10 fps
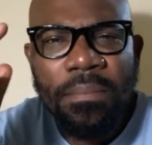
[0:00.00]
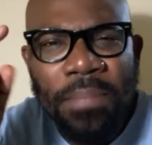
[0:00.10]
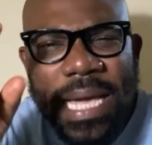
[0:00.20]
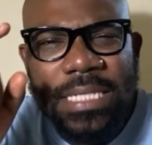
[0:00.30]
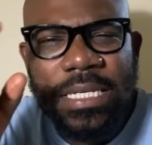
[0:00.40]

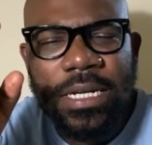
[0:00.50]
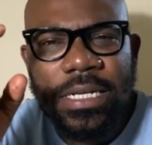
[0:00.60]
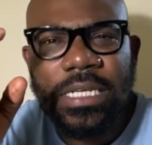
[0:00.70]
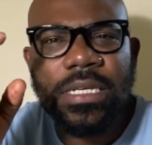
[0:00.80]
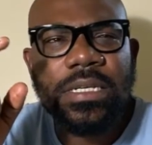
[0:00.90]

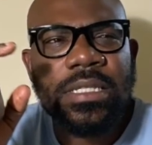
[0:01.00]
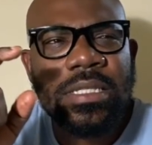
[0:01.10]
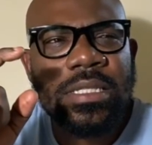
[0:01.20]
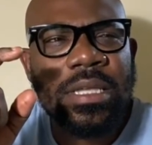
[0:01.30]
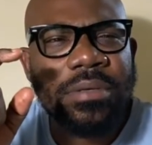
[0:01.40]
Basically,
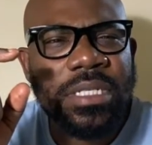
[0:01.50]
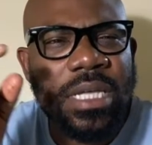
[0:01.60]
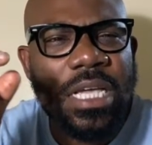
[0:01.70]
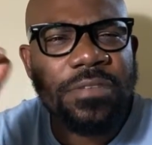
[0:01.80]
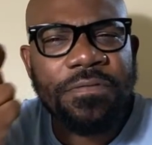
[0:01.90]
there is
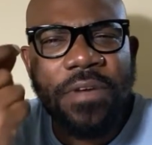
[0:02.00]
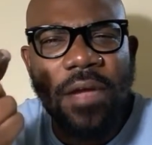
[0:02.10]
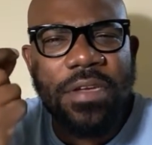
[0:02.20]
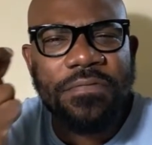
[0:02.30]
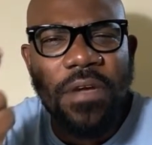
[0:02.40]
this
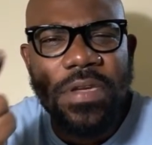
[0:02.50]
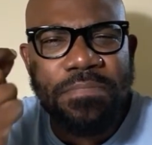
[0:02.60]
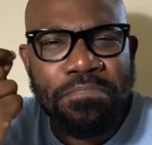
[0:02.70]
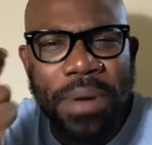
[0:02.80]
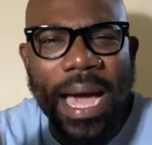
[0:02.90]
very, very
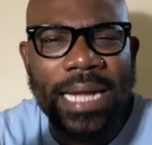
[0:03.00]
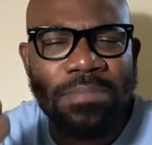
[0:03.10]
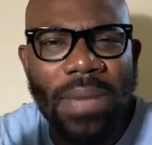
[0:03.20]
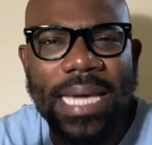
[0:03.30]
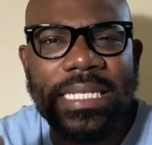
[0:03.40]
bad
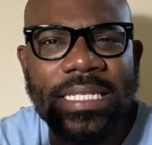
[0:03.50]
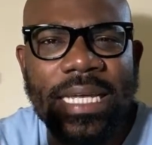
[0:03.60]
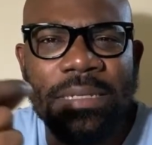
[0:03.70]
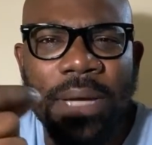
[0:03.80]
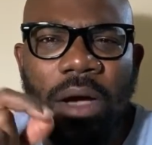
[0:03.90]

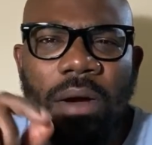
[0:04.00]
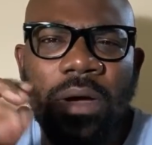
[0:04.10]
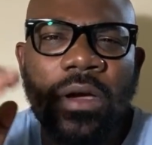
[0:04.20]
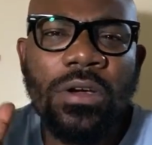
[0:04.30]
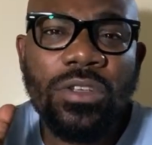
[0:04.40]
mindset about,
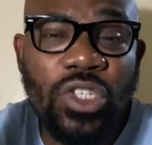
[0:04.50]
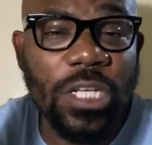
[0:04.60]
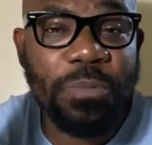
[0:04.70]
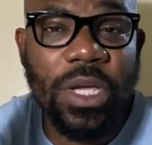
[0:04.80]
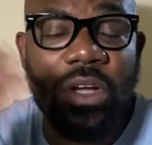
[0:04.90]

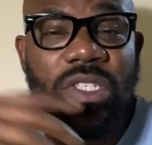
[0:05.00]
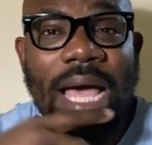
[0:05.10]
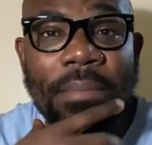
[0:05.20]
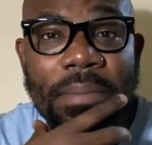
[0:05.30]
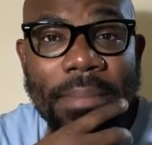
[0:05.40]
just
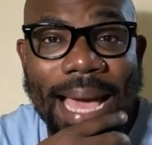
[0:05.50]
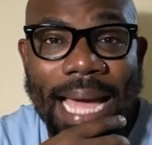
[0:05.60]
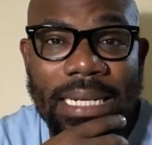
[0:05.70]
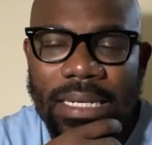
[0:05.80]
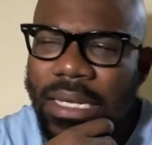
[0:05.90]
because I'm a
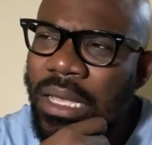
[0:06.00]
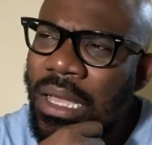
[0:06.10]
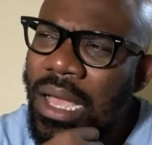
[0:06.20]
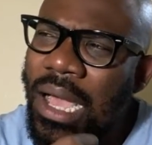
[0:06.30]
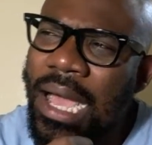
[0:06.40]
man,
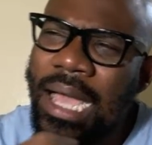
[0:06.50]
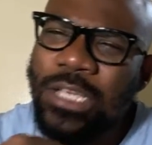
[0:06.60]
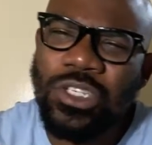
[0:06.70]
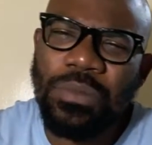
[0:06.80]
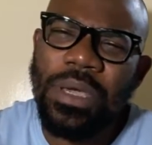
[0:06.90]

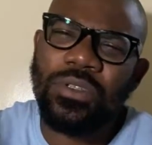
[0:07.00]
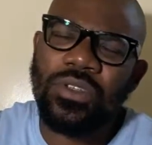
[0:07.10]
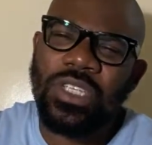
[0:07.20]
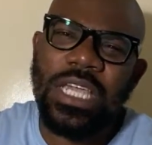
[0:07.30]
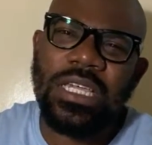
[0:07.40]
You should be
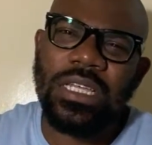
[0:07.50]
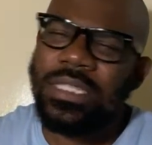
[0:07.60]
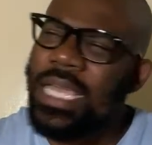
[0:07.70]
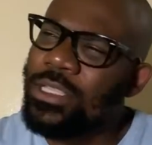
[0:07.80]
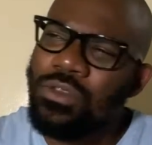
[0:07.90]
able to take
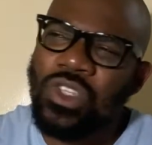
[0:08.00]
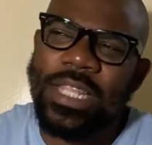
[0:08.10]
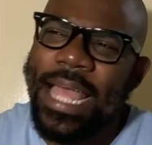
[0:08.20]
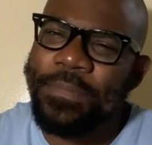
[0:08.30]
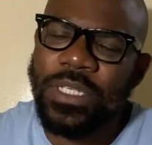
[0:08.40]
it. Take those
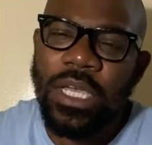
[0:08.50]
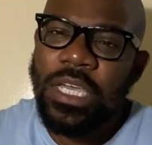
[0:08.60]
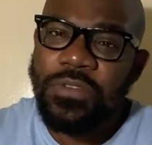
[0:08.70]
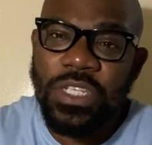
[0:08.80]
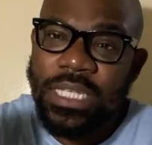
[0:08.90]
slaps.
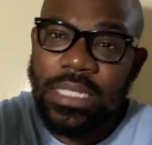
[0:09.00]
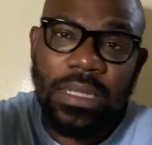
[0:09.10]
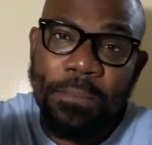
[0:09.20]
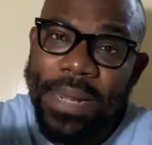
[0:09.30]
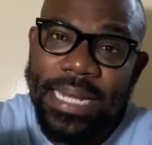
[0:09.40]
If she
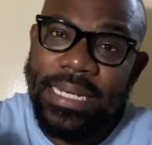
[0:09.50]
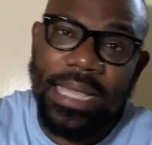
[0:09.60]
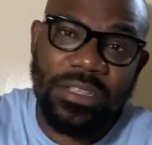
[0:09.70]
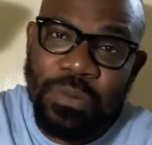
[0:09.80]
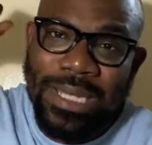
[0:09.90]
takes a blender
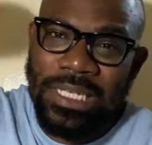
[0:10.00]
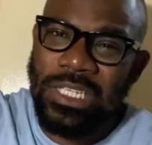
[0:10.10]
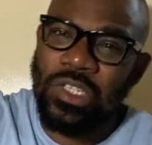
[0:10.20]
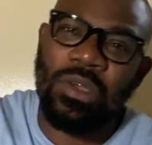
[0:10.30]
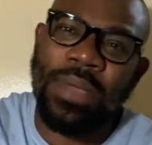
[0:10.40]
and
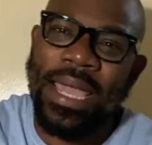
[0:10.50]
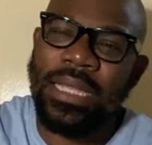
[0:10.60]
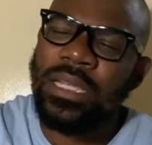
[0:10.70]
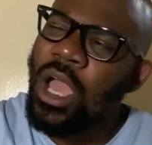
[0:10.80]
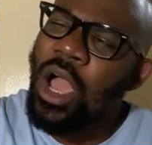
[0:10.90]
smashes it on my
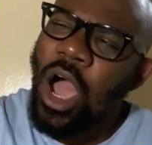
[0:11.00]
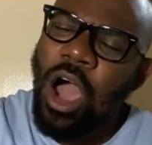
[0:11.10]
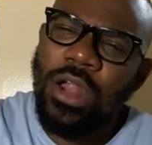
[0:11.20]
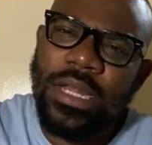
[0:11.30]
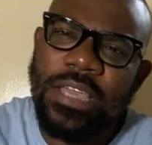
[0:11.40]
head,
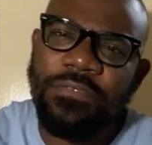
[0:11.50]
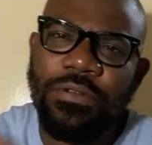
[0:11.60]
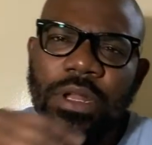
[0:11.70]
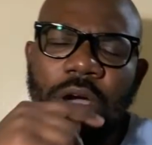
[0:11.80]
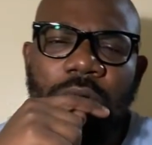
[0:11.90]
leave her
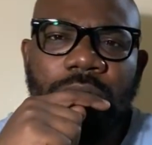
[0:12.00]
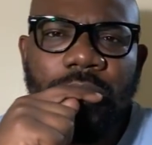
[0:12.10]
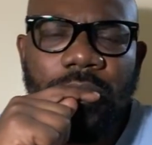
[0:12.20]
alone.